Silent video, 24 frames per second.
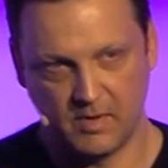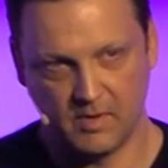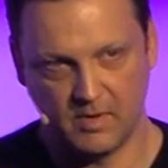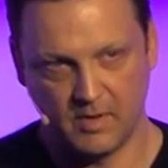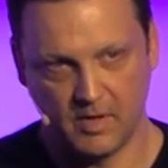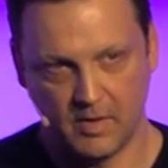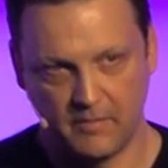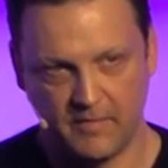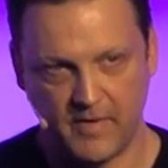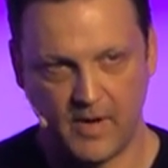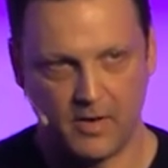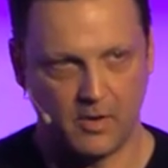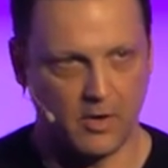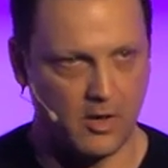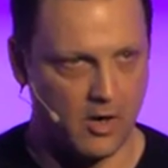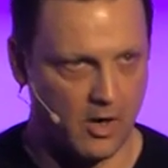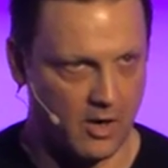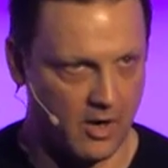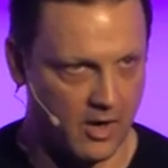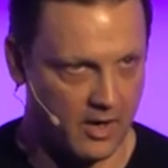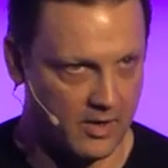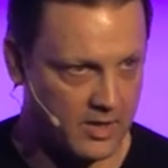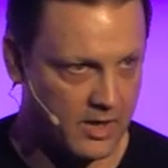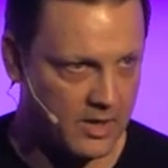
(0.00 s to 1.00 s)
a fare
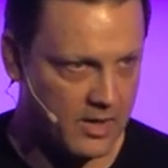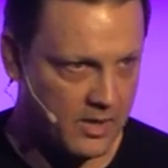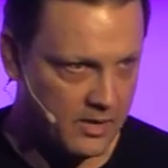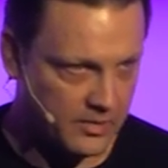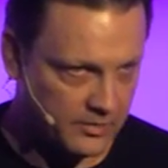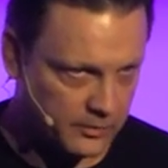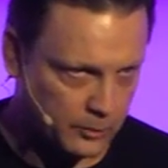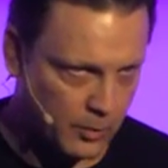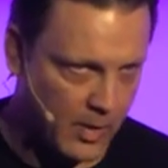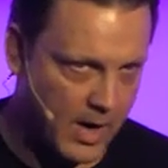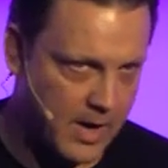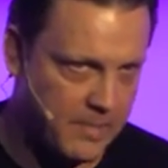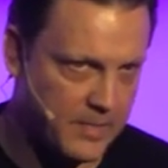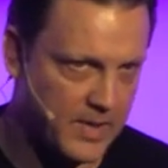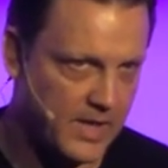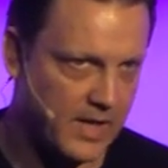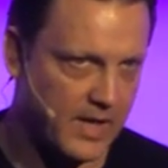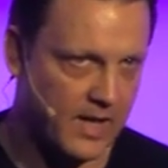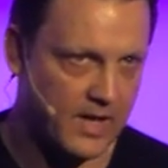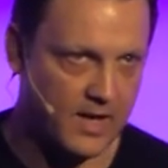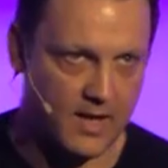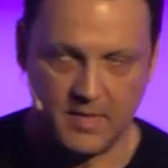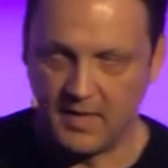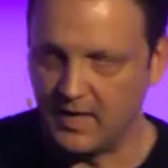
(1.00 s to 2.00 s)
card, swiping
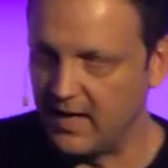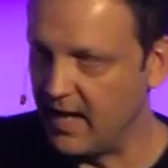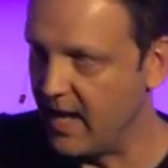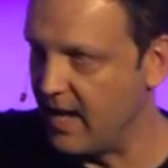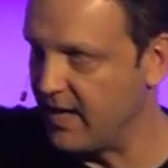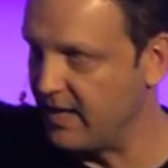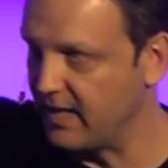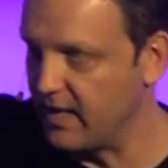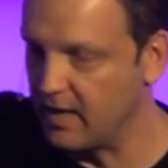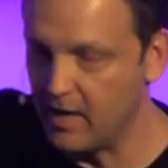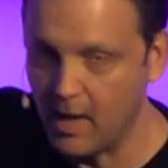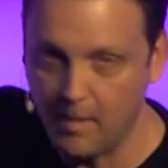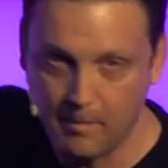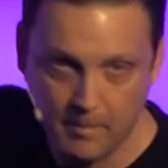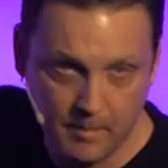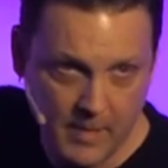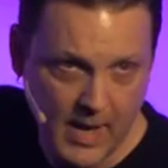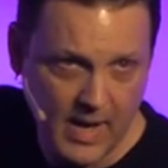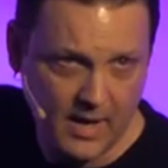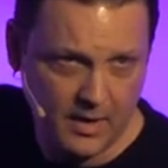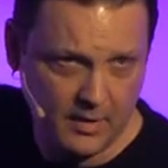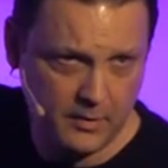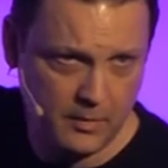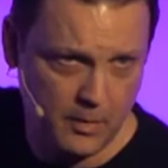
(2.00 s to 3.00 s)
it, and then handing it up
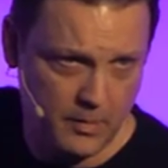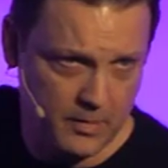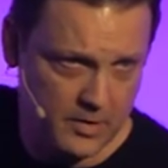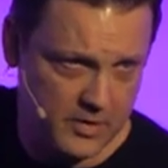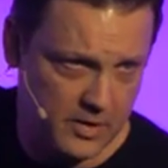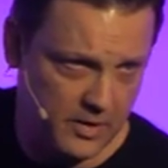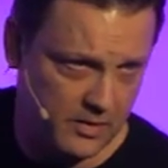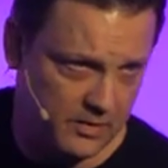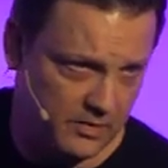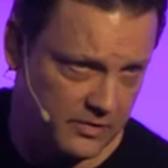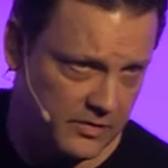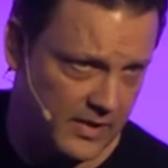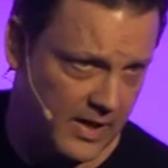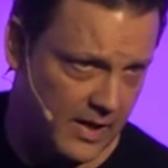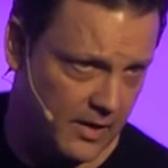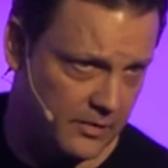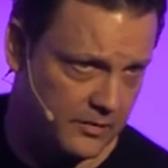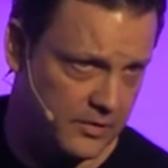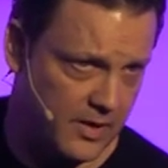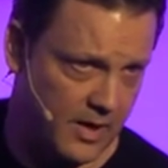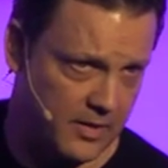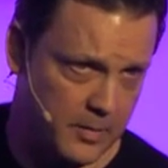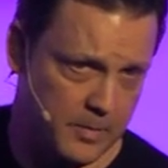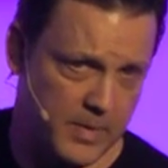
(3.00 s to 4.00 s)
back through the turnstiles
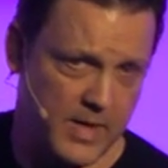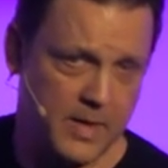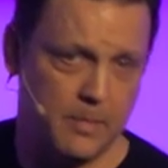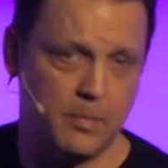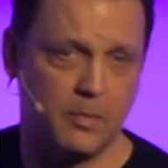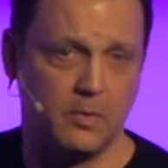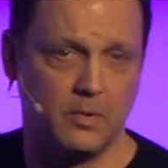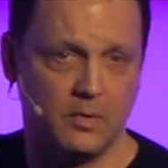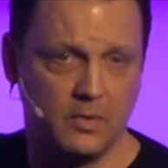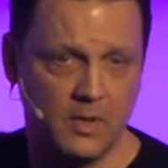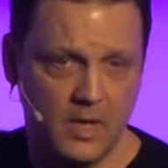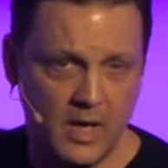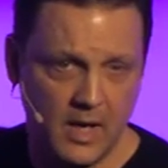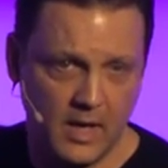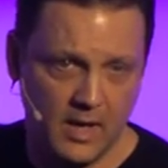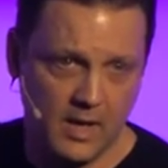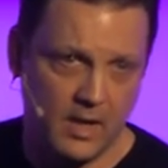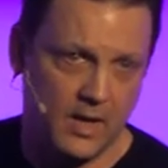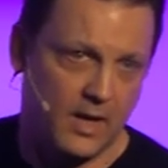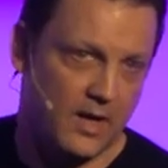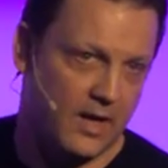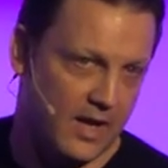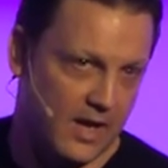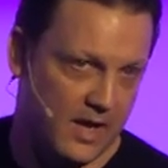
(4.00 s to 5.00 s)
to other people
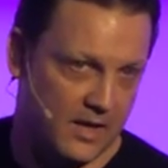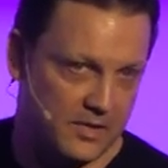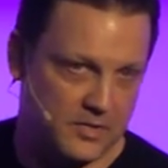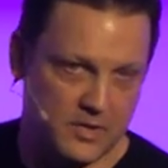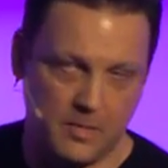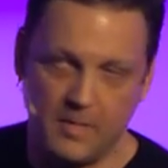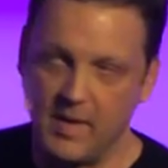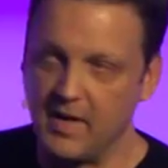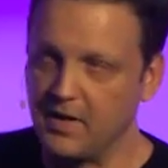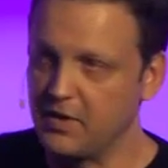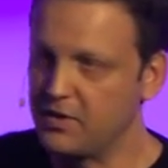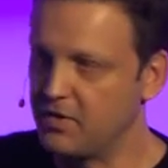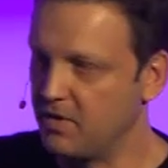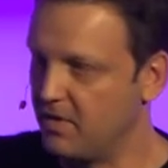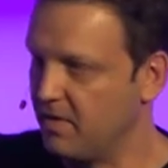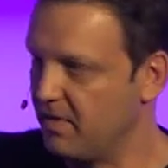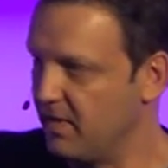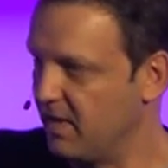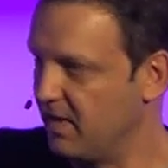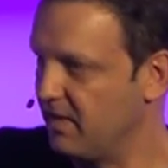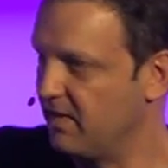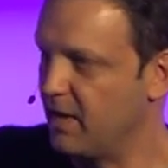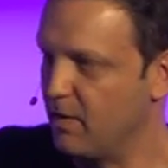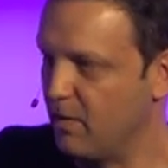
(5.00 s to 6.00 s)
uh, to make sure
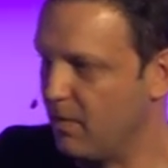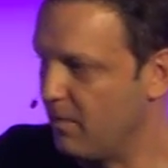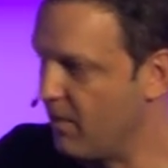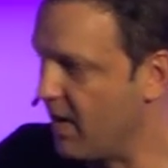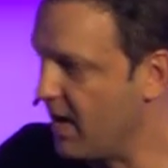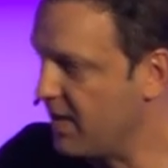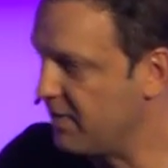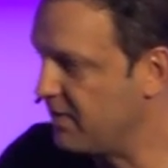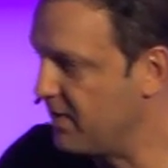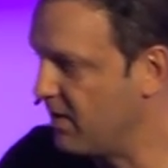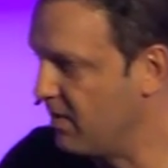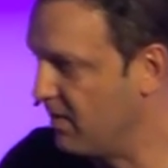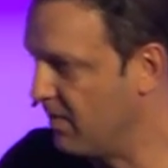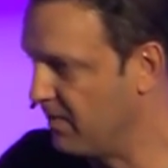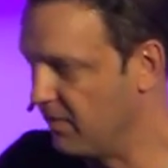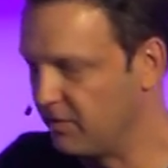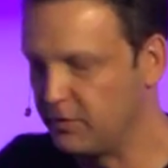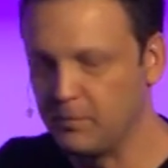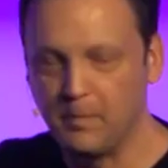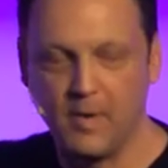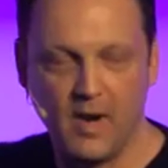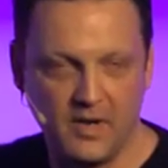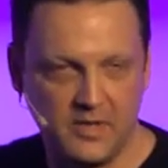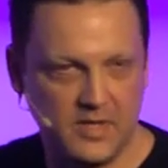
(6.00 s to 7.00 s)
that they were right there on the
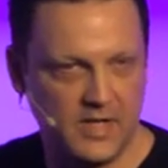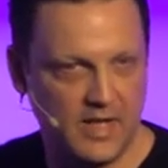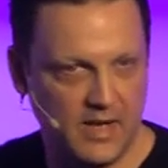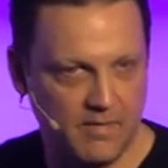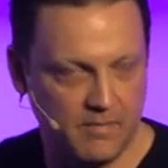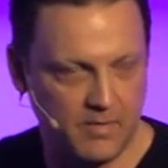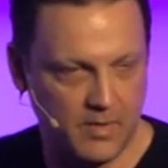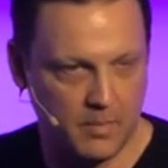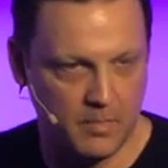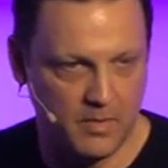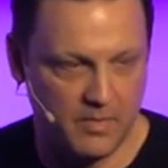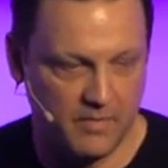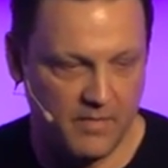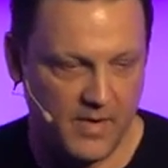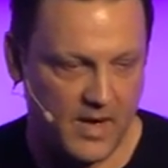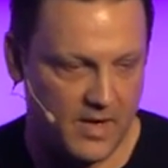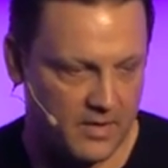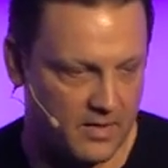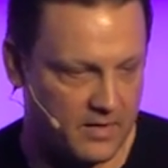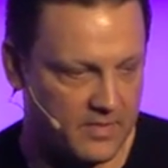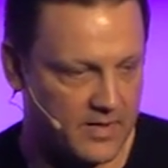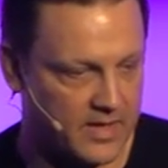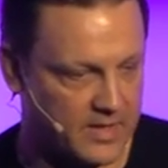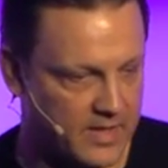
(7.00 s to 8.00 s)
spot to give them the fare
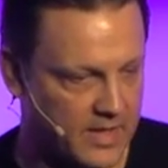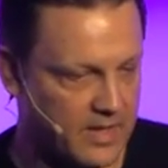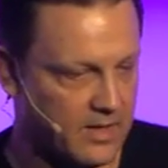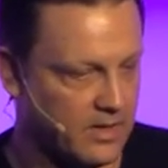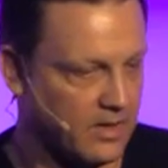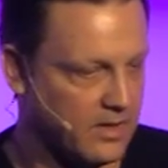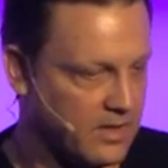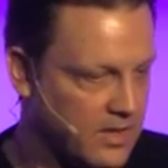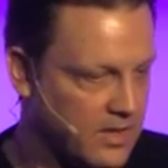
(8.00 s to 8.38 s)
that they needed.